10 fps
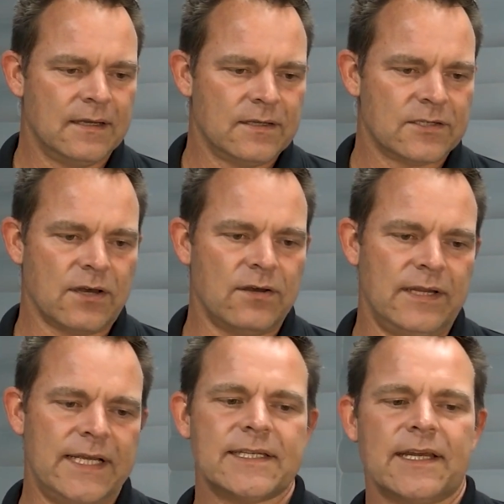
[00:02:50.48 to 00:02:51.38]
So
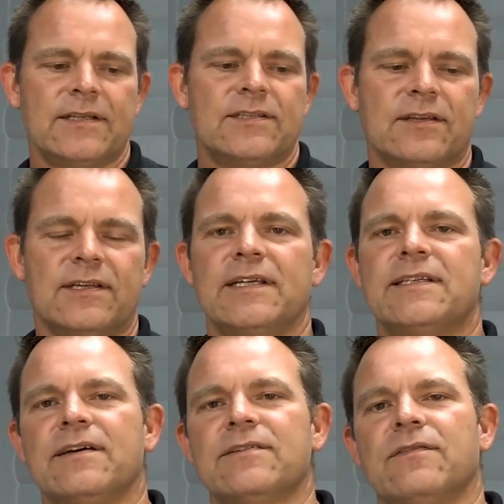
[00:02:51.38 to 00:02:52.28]
let's get into the
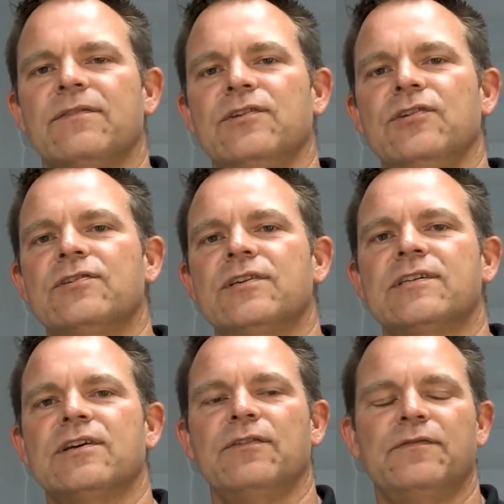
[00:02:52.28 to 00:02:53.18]
details of the new
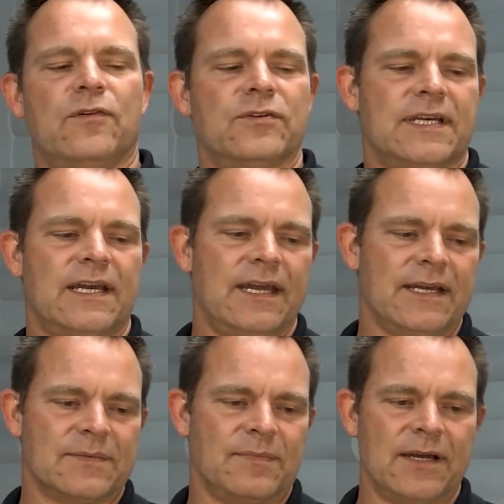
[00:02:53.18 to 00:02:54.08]
TesiraFORTE
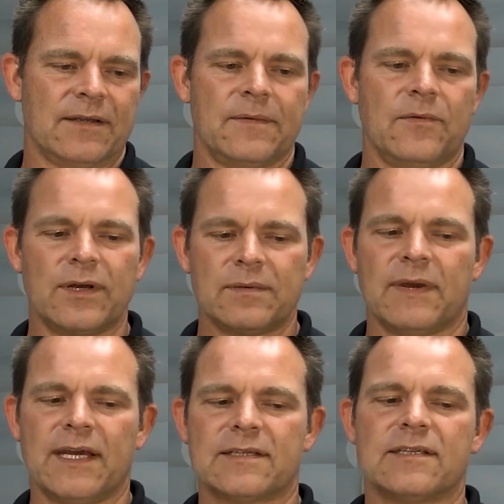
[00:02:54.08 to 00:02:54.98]
X, Mike. What
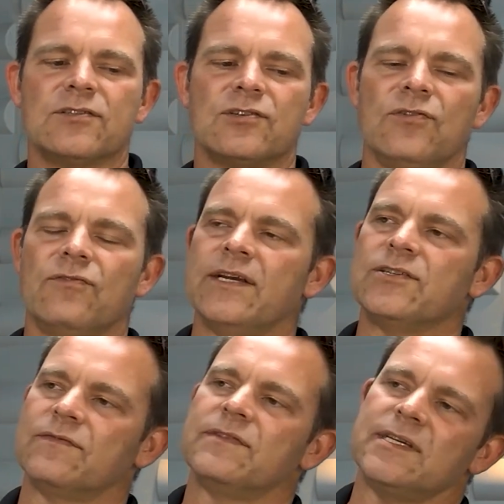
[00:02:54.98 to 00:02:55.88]
makes this new range
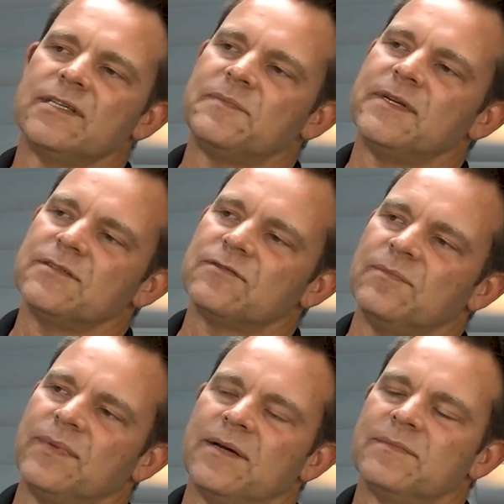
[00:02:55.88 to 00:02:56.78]
of DSPs
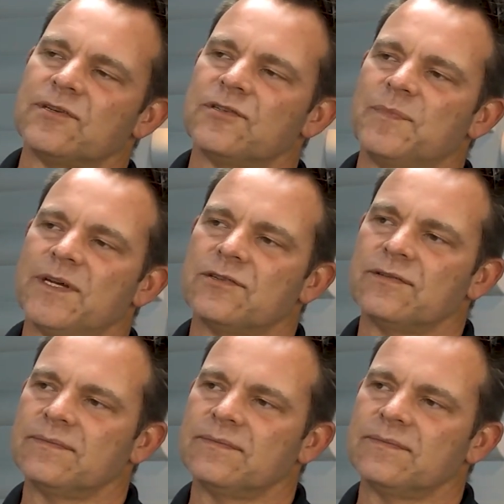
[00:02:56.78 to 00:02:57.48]
from Biamp so special?